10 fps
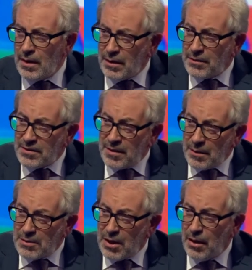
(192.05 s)
And at the
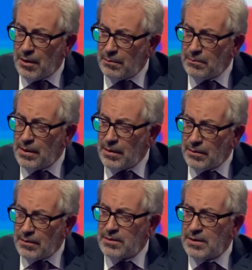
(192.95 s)
same time,
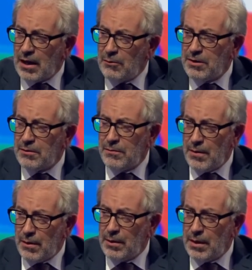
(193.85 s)
the salaries of
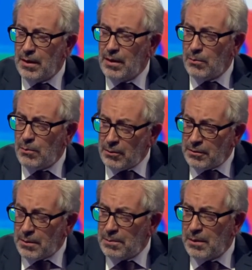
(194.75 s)
very
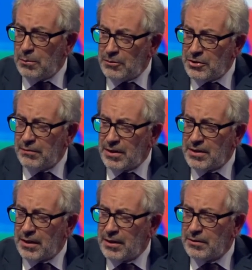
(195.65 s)
wealthy people, chief
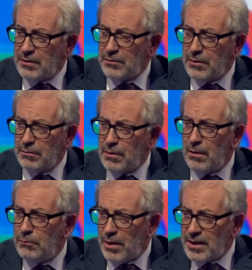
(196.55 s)
executives,
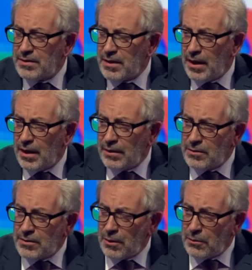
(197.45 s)
have raced ahead.
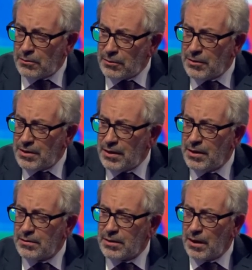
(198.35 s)
So 30
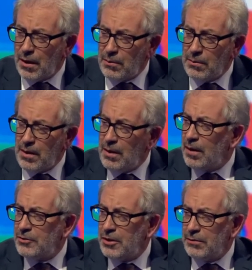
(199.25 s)
years ago,
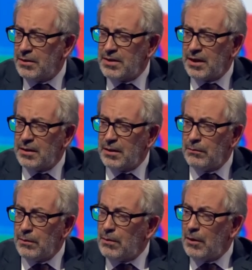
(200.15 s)
a chief
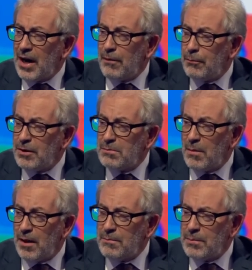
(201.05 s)
executive on average
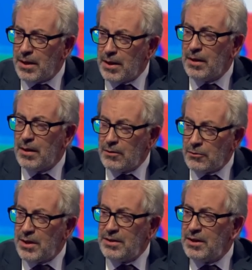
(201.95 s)
might be
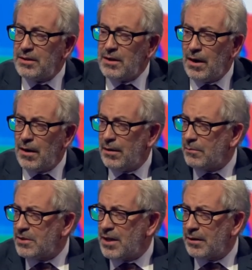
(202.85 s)
20
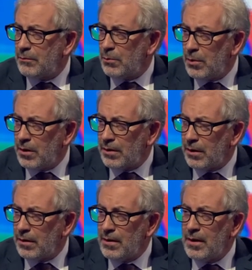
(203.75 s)
times that of a
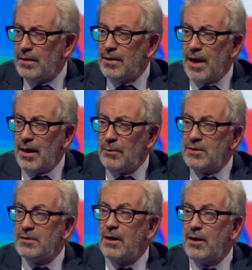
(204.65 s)
worker. Now
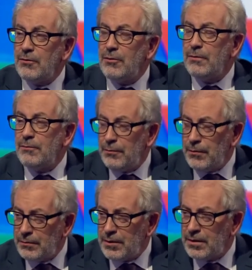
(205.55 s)
it's
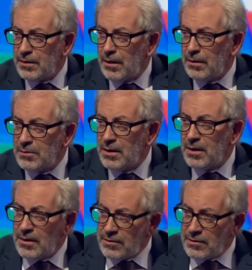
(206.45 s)
150 times.